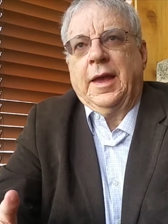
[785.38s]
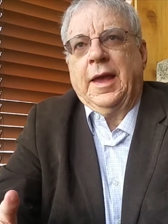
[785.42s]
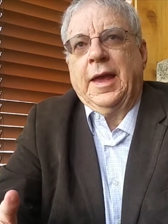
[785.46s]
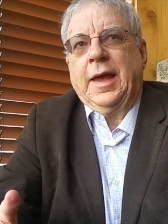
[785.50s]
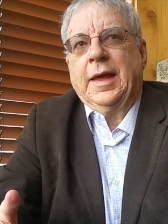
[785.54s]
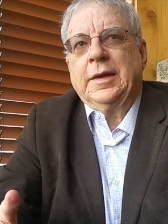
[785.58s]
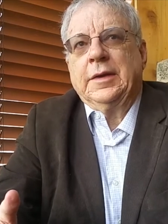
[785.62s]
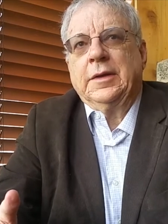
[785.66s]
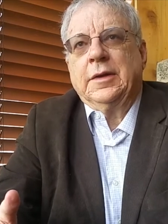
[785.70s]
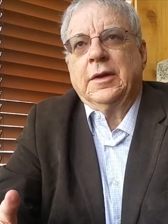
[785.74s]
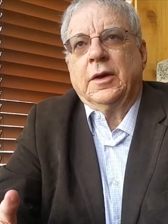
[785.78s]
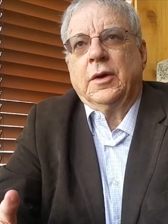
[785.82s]

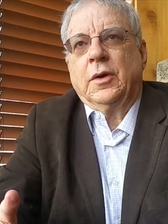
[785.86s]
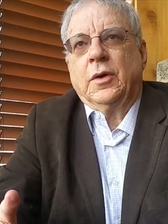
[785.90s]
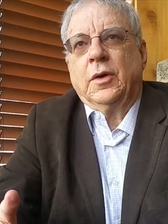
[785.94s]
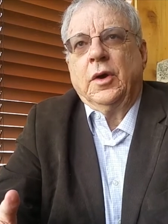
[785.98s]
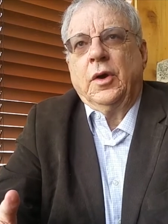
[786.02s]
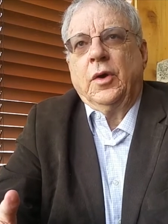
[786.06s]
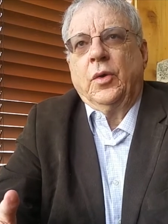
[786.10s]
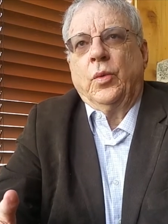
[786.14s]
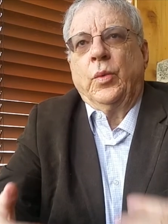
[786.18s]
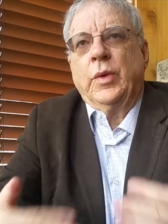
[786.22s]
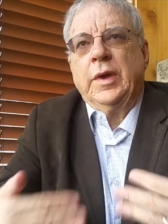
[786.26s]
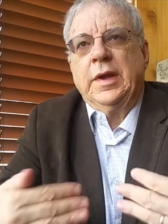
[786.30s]
and uh,
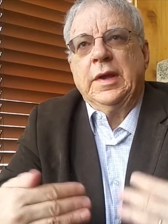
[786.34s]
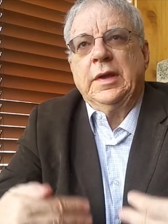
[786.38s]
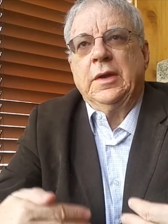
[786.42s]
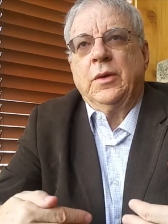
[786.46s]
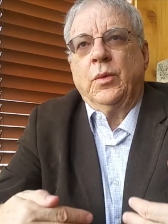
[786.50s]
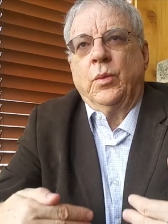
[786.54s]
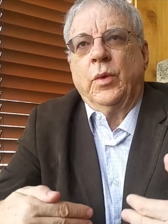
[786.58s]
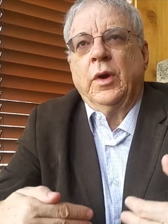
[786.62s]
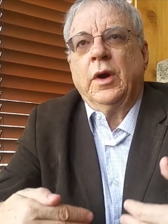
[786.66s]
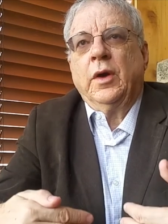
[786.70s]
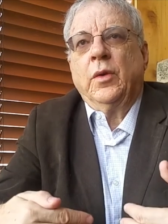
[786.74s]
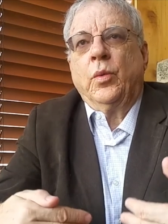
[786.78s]
we
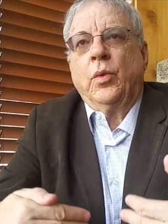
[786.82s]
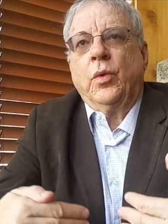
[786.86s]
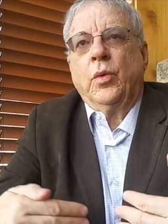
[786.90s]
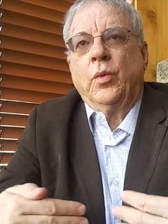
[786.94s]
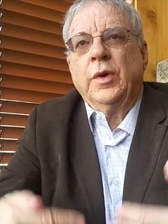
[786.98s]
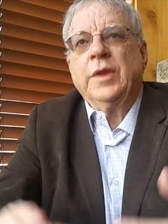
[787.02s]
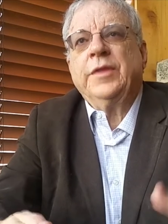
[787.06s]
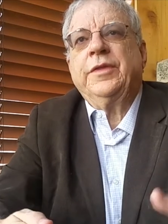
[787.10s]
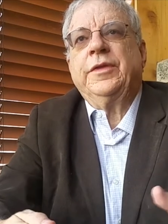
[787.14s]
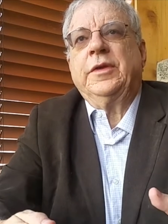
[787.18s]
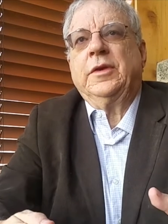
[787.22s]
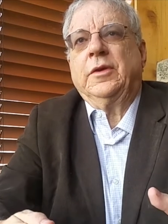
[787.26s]
we're
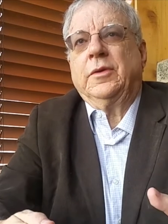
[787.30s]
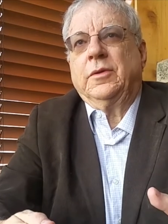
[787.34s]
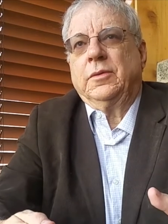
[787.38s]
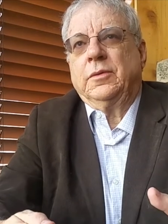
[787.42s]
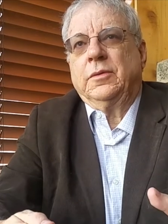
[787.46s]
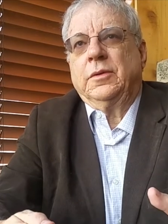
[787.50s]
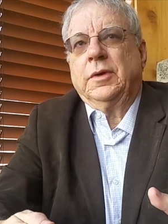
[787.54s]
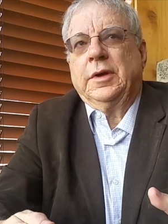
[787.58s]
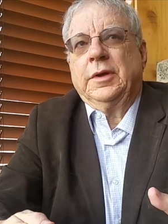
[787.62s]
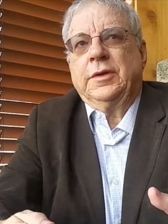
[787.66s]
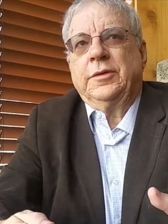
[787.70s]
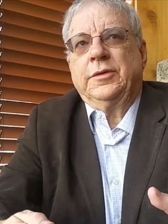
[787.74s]
with
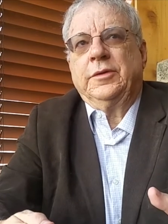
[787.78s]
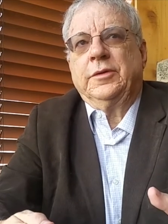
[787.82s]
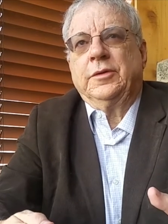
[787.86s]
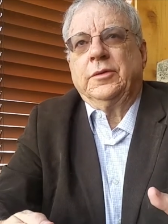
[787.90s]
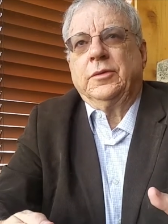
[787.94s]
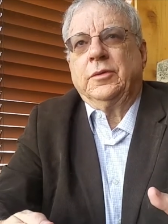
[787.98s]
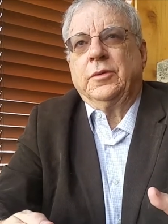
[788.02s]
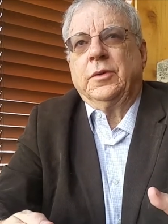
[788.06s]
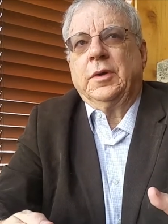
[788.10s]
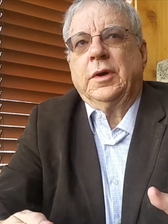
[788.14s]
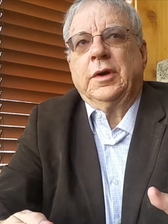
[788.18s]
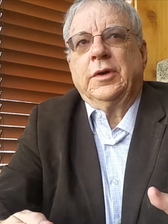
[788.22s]
you
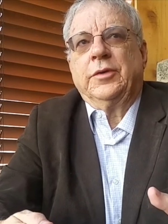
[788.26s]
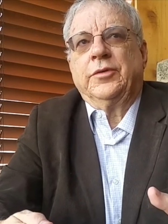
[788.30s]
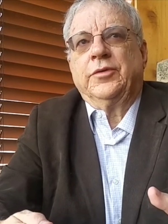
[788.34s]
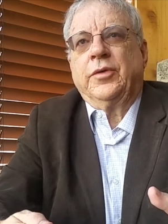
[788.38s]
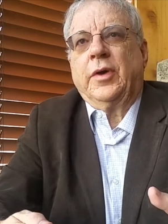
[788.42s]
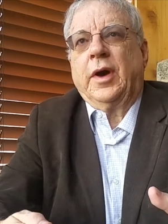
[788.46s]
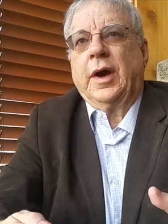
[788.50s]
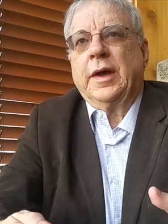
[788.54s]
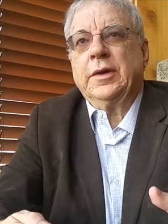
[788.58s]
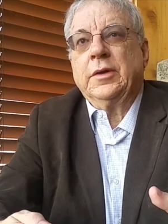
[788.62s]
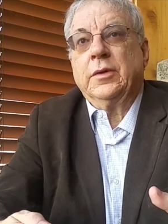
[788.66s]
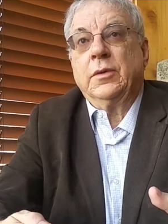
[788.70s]
to
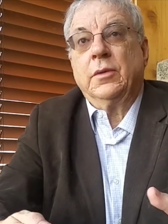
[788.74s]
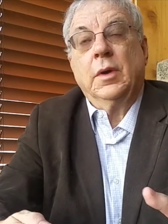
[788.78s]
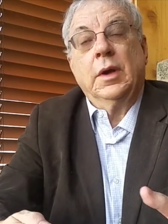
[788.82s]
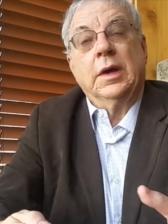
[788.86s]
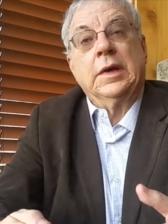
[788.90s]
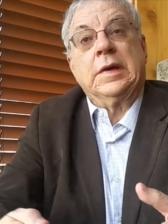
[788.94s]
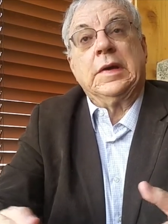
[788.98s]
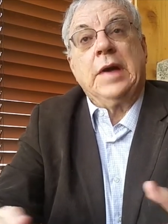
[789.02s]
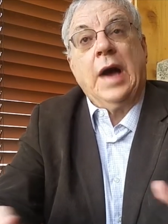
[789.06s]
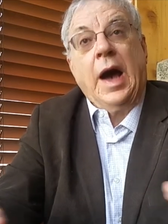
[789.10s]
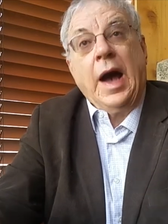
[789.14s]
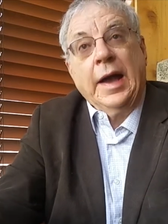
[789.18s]
try to
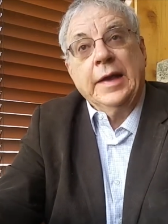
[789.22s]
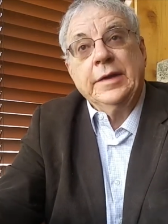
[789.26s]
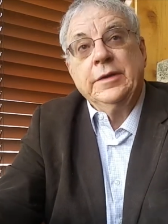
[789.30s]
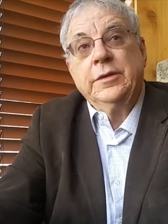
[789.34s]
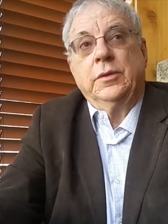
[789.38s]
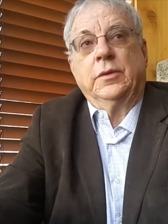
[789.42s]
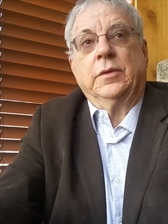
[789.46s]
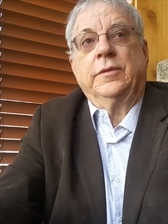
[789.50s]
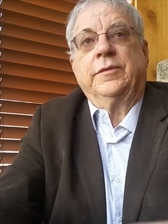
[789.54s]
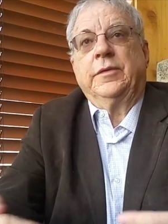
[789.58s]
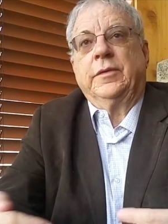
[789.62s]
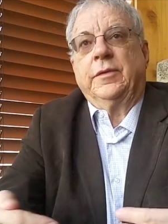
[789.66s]
guide
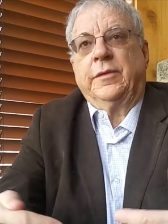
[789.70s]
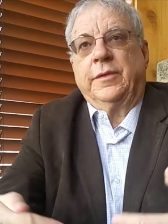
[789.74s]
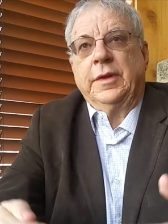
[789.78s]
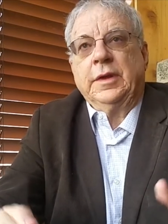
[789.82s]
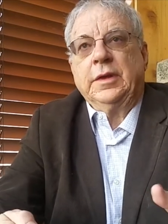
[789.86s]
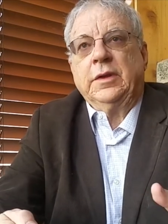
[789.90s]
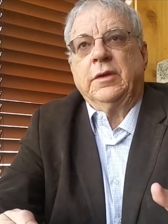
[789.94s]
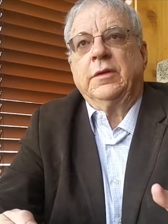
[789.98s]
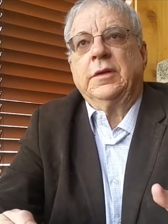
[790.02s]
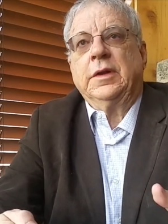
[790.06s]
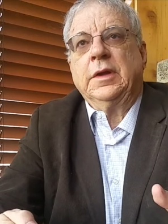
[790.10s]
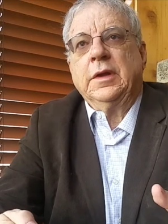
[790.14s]
you if you
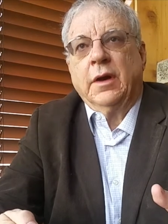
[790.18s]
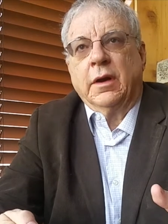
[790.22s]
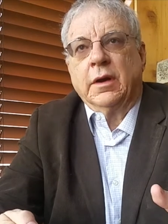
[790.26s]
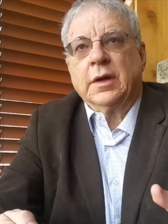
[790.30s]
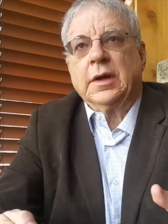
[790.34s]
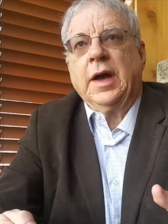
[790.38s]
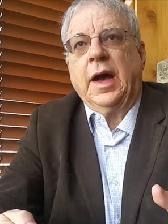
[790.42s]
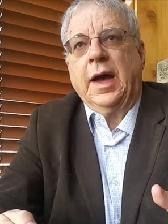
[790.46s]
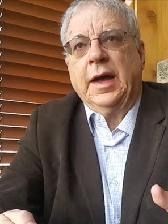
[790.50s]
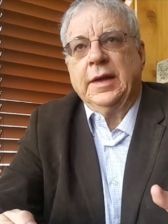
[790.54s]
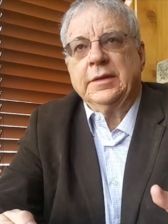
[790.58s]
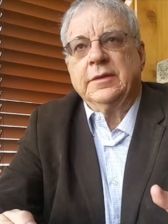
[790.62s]
think you need our
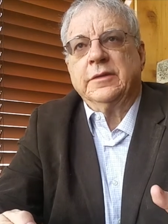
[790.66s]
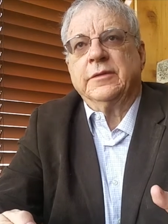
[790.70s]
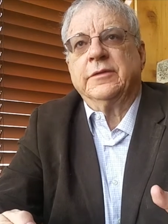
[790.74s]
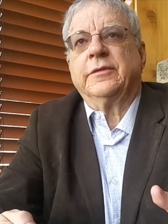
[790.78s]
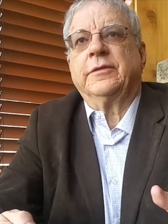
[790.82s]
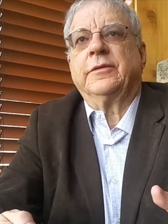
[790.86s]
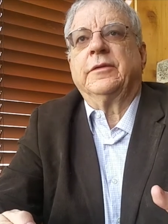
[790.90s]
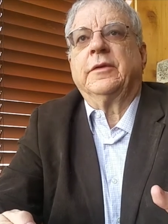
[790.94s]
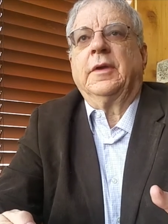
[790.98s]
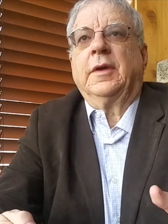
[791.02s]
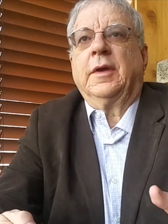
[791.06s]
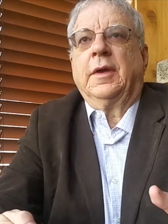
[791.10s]

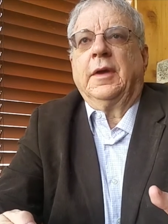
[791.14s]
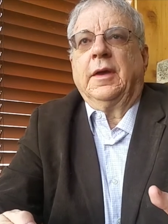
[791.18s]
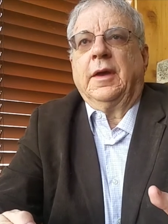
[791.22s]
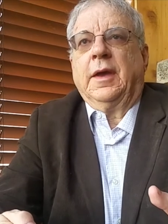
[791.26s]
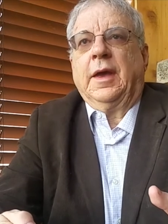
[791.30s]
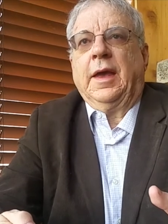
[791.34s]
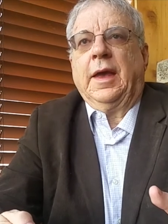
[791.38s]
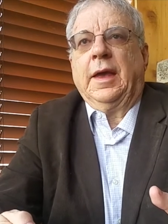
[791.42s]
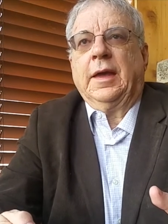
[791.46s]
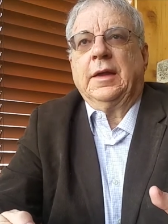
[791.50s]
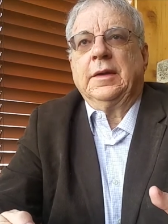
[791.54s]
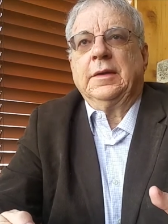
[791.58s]
guidance
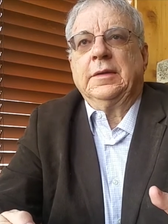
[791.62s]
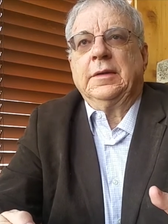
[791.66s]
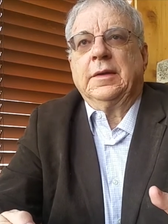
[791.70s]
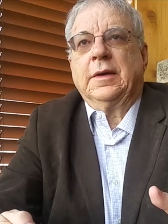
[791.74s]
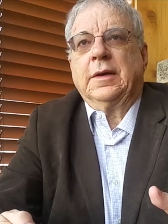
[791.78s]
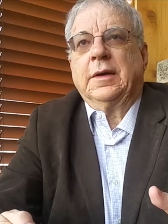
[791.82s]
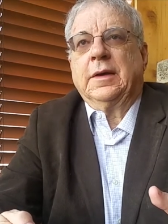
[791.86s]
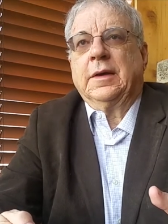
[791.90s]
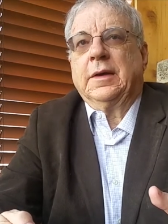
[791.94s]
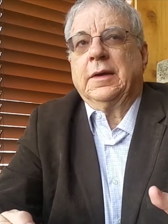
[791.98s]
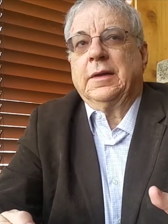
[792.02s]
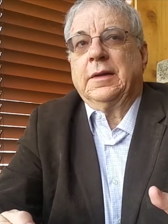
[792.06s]
and
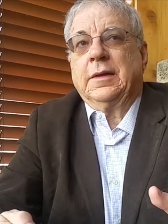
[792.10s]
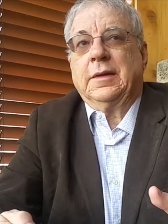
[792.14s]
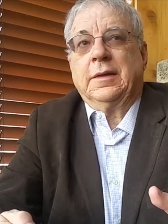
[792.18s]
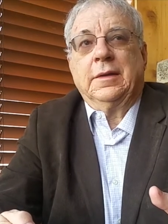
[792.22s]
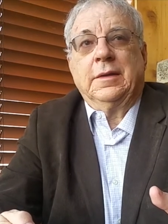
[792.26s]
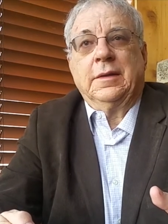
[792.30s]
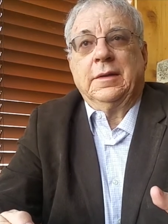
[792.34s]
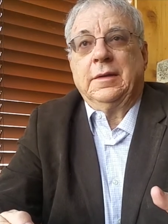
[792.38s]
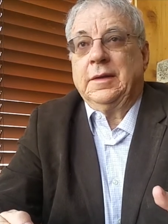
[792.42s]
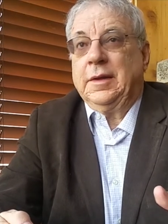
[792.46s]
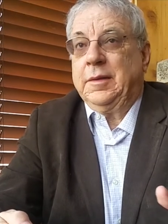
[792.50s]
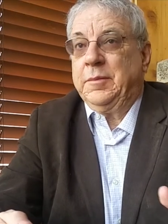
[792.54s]

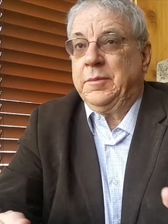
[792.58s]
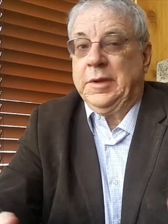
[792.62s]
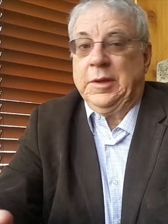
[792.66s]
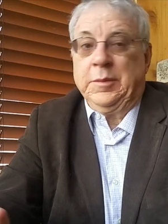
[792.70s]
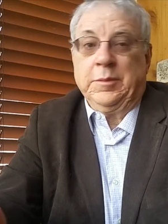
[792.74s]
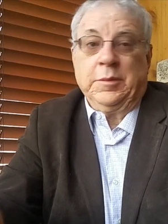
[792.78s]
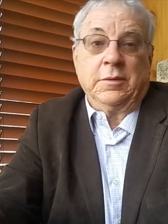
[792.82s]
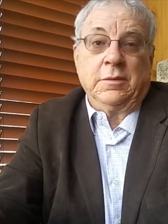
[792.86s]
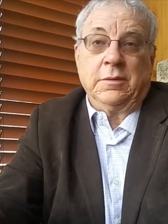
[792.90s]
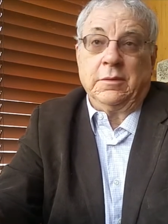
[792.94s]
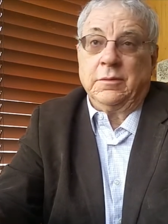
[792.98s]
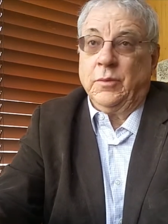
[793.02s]
uh,
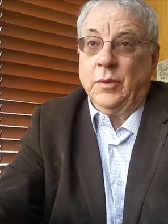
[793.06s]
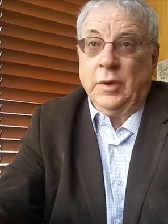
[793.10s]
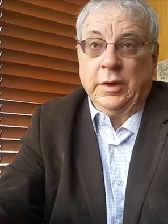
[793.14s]
people.